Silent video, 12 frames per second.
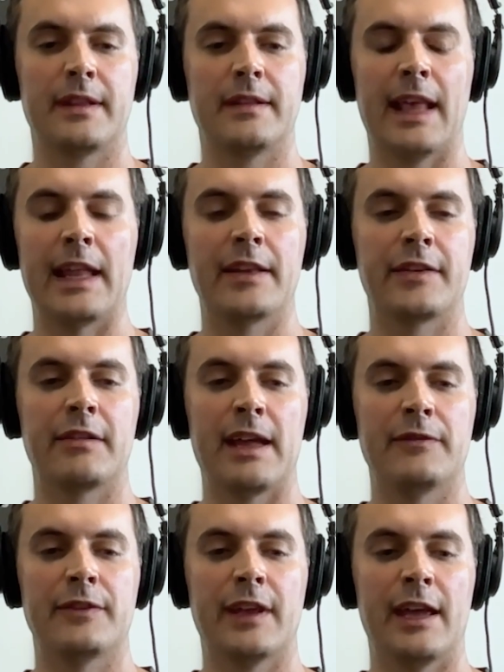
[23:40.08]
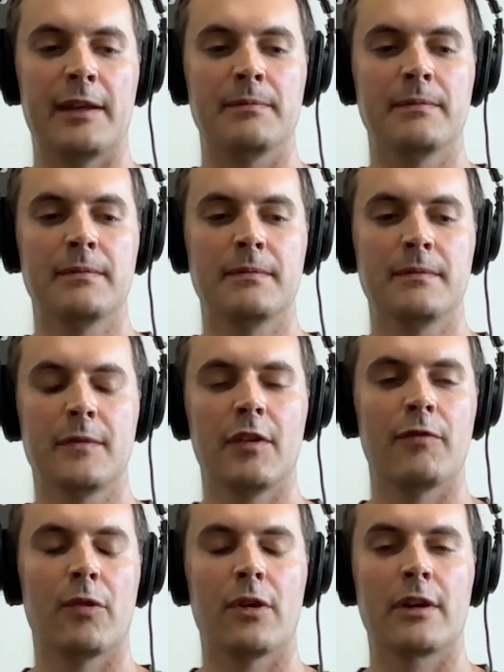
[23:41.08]
is a lifetime
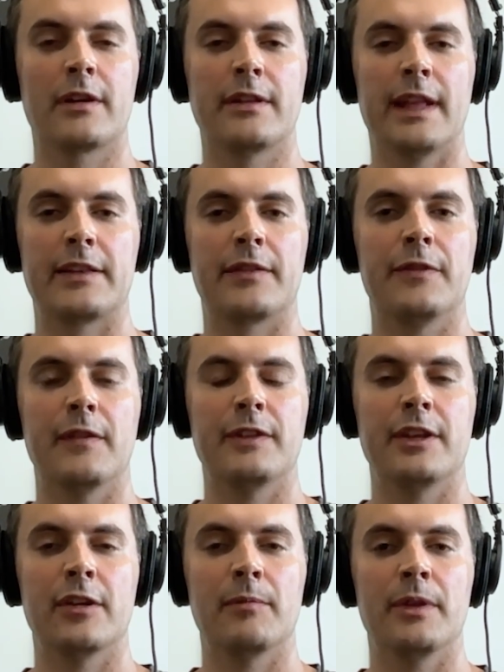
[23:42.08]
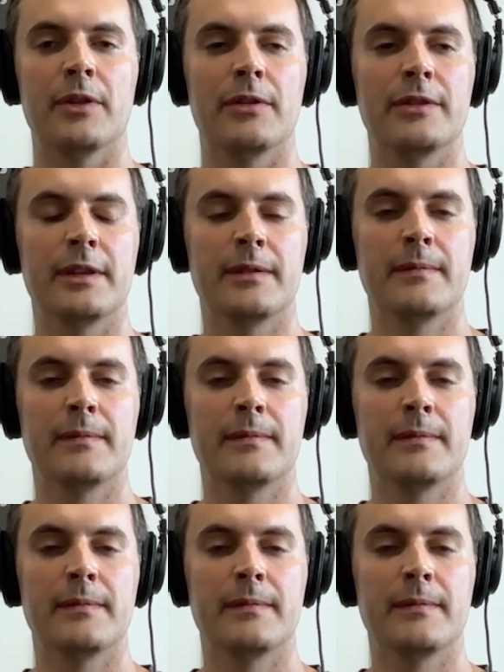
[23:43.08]
of work. That's a 50-year build.